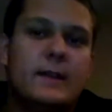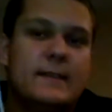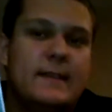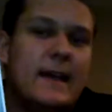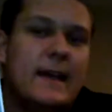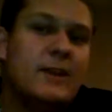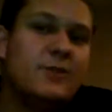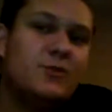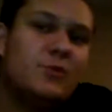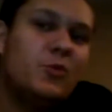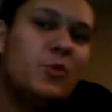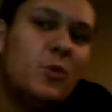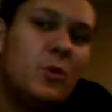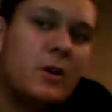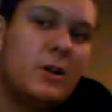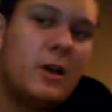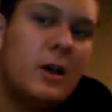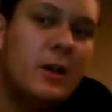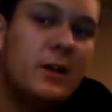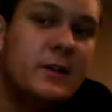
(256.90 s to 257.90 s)
Tadru
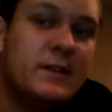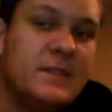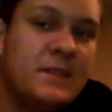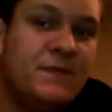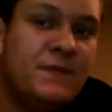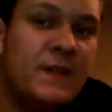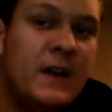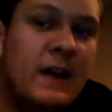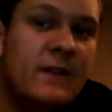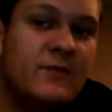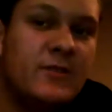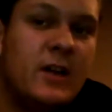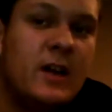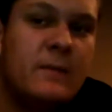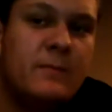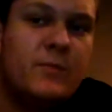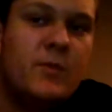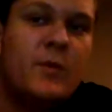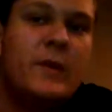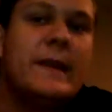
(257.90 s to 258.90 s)
Warcaller, it's a
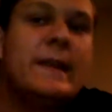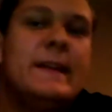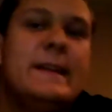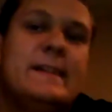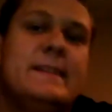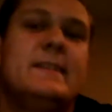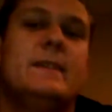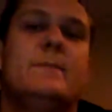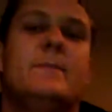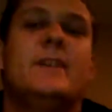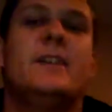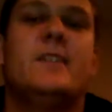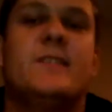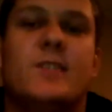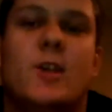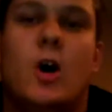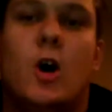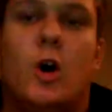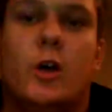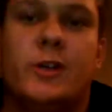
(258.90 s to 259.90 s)
5-drop, but when it ETBs,
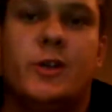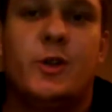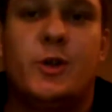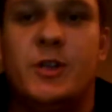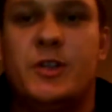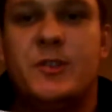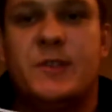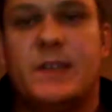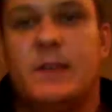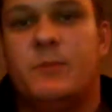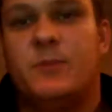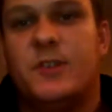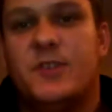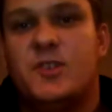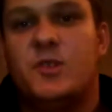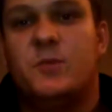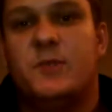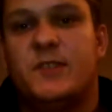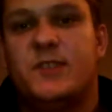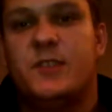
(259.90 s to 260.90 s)
all your creatures get
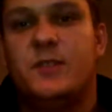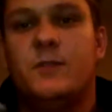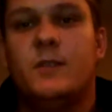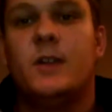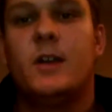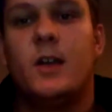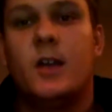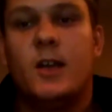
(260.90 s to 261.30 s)
+2/+2.